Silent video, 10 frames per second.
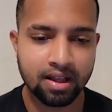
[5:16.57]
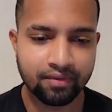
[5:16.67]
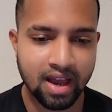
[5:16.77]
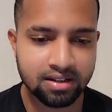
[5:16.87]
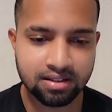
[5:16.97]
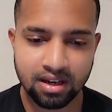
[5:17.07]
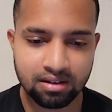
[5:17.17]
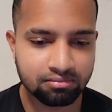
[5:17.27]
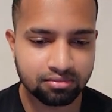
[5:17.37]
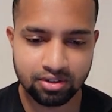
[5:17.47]
That's
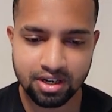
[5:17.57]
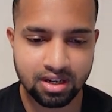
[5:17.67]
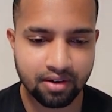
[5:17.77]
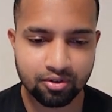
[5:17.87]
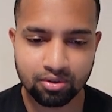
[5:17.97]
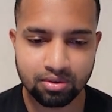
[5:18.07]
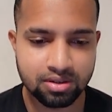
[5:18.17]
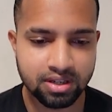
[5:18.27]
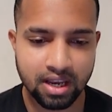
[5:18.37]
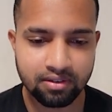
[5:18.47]
it. You just have to
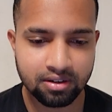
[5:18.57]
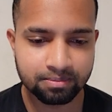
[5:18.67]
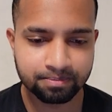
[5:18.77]
save it.